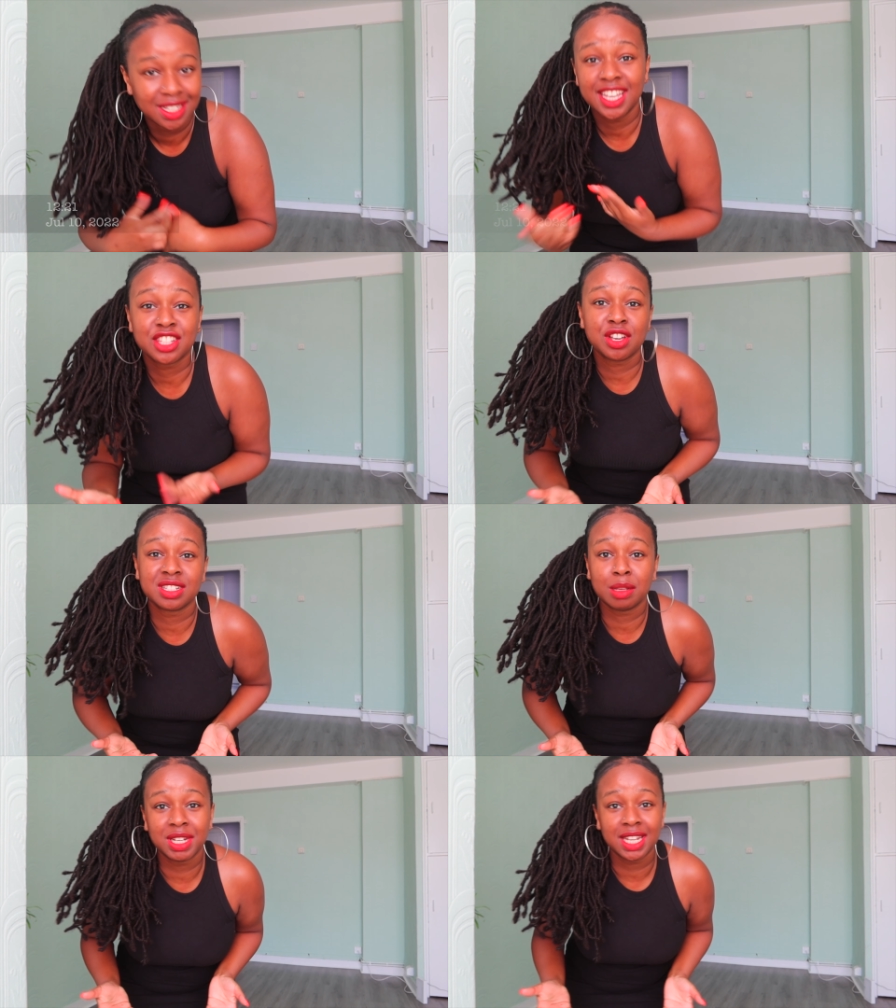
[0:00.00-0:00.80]
It's because
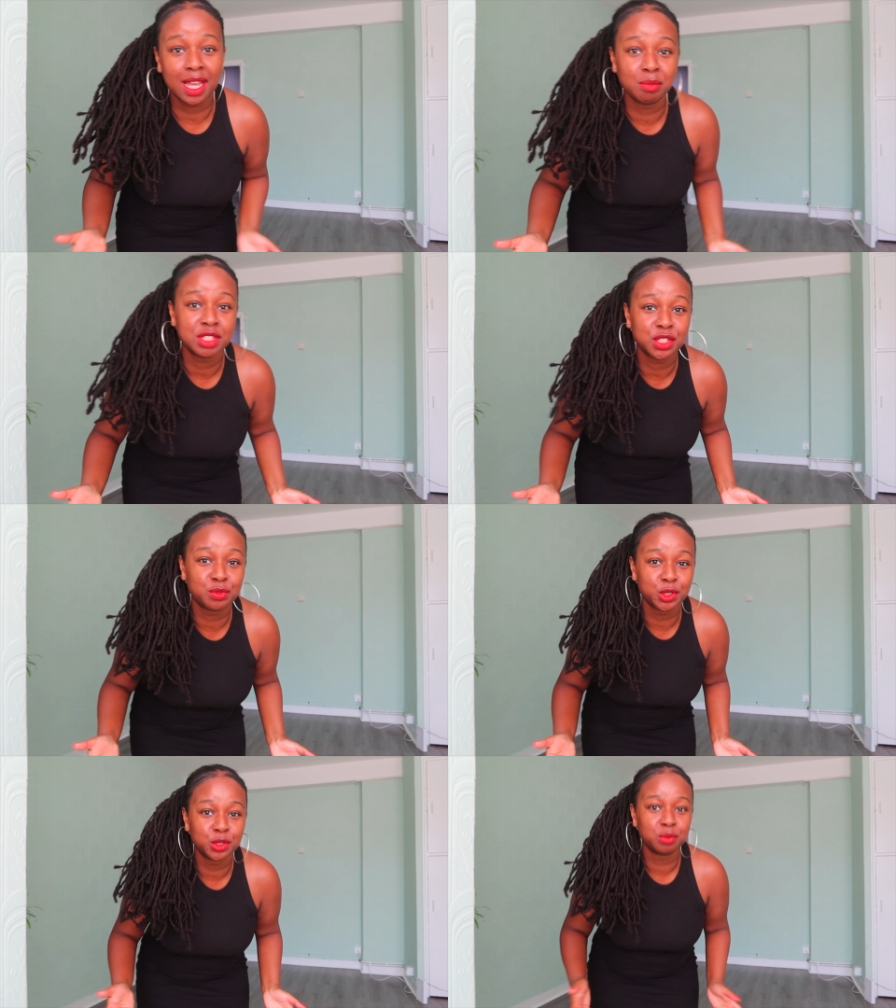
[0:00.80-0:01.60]
I'm in an empty
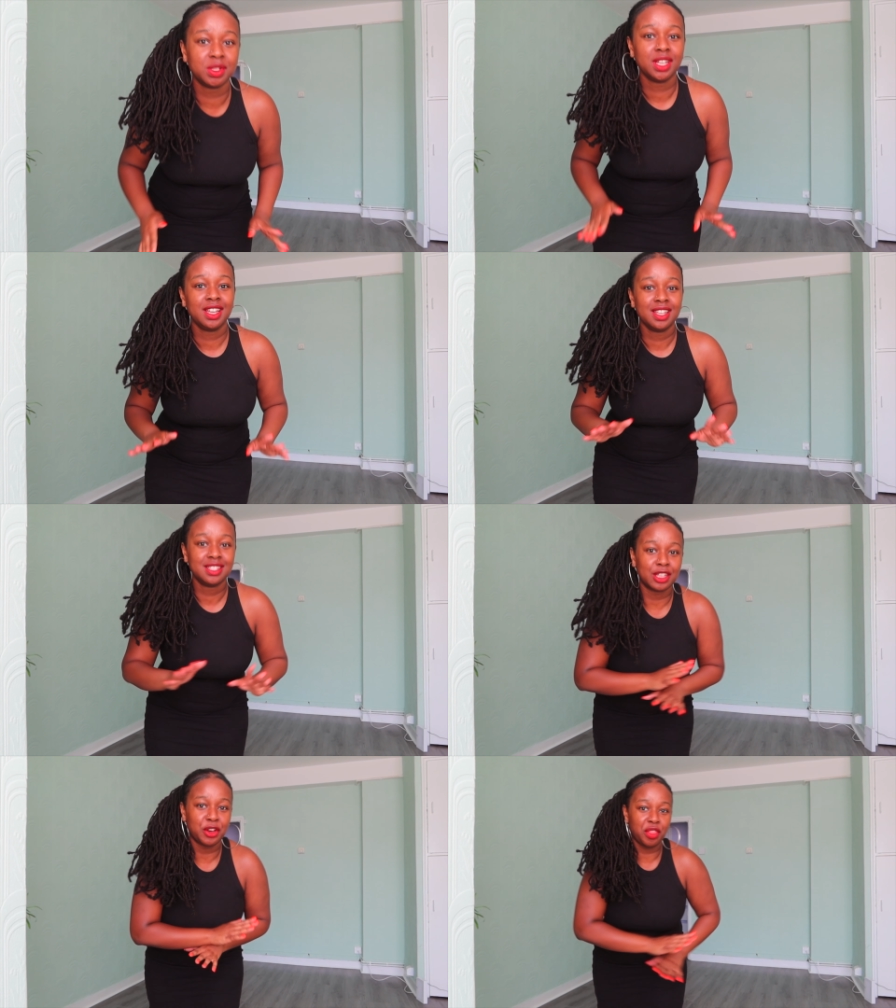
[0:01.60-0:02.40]
room.
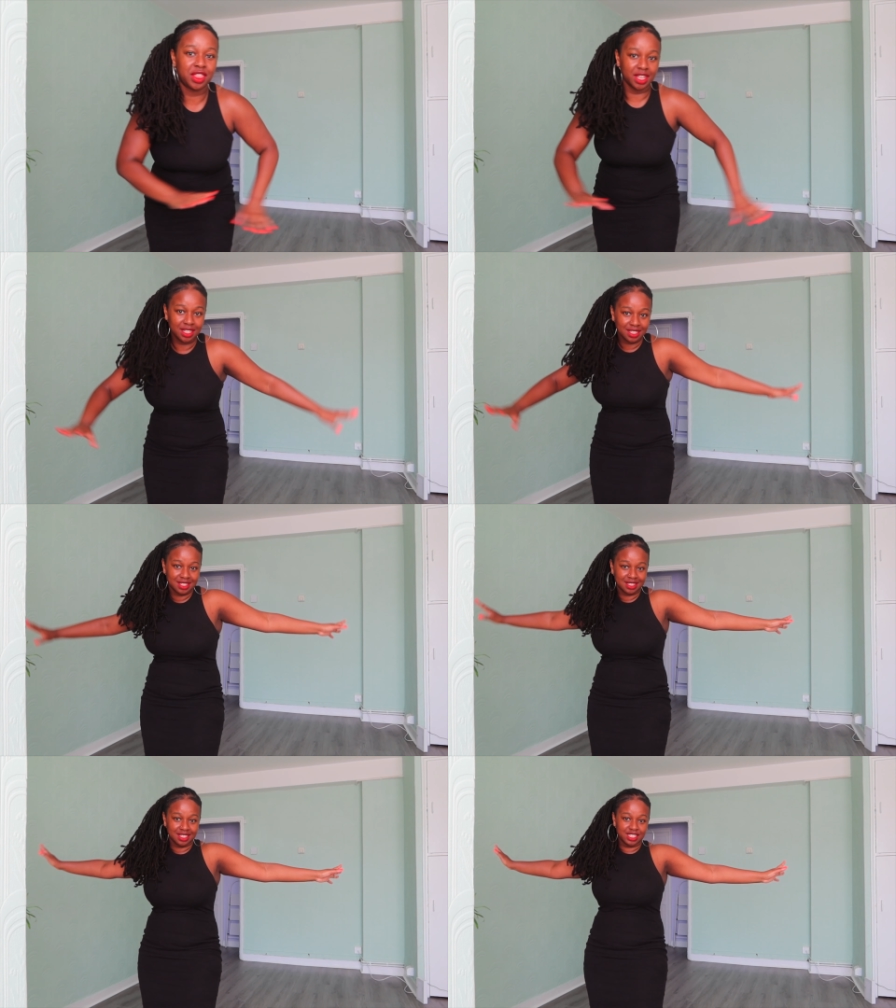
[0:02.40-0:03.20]
So
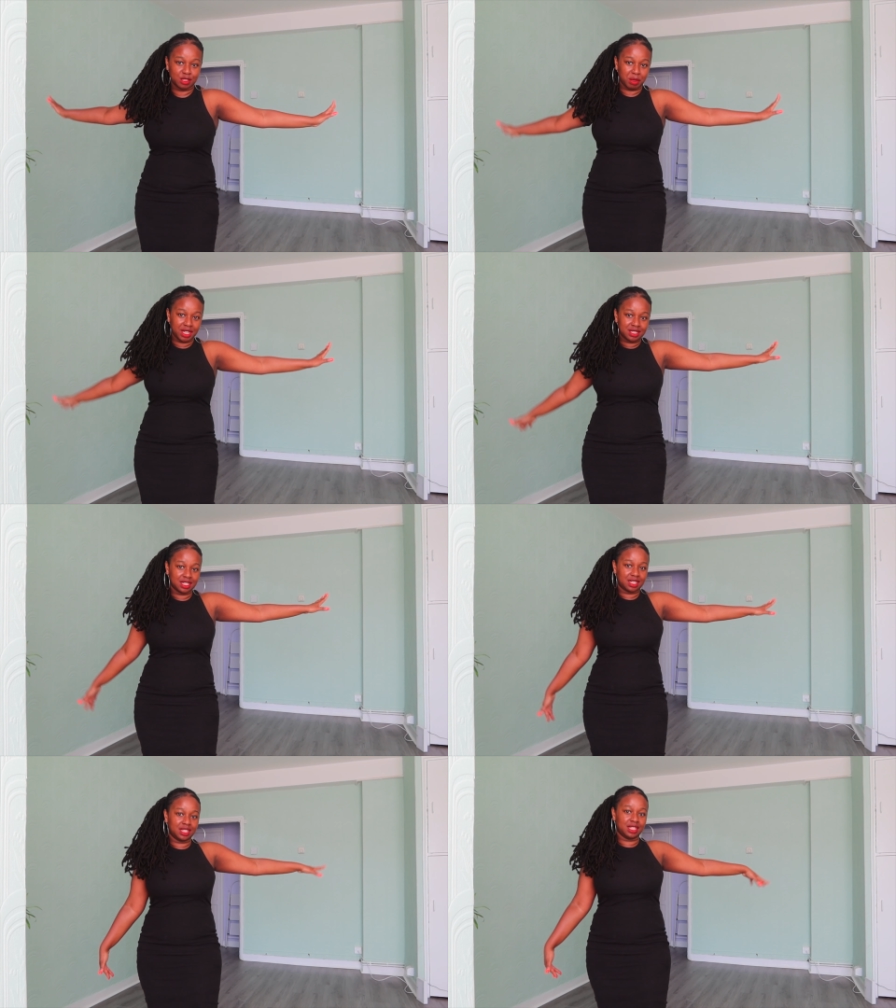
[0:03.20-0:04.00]
this is
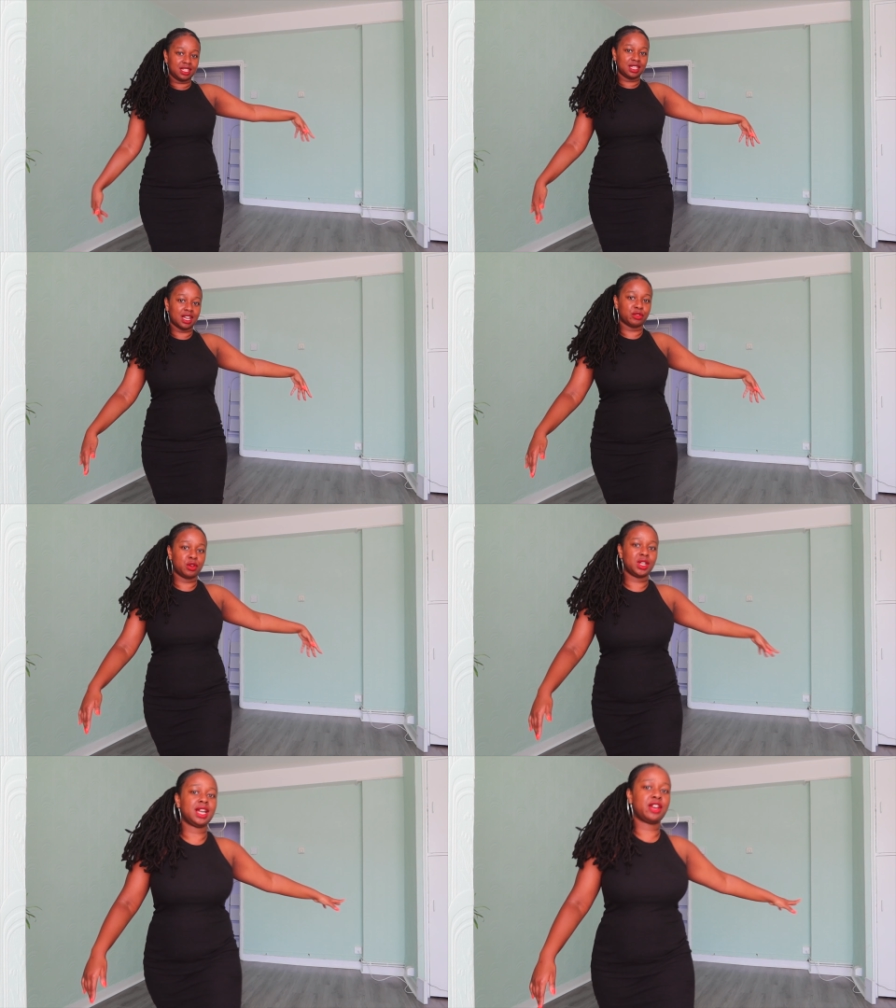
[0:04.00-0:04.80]
basically, I've
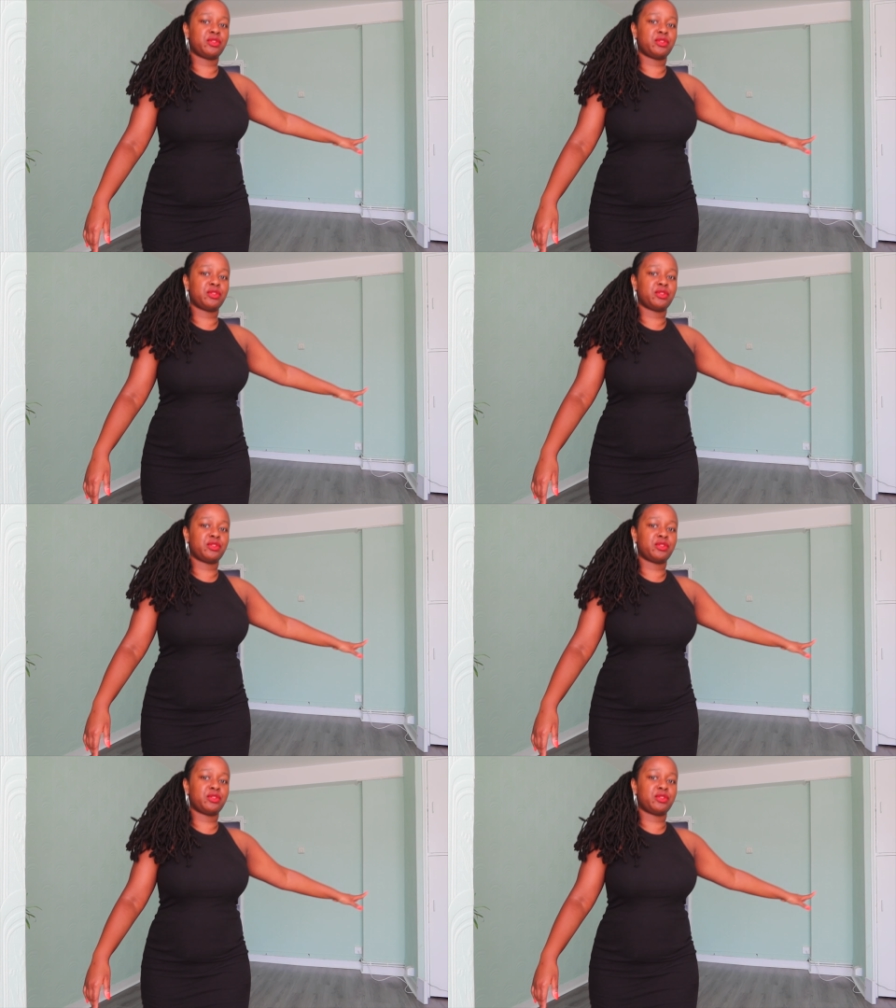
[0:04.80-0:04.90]
got like a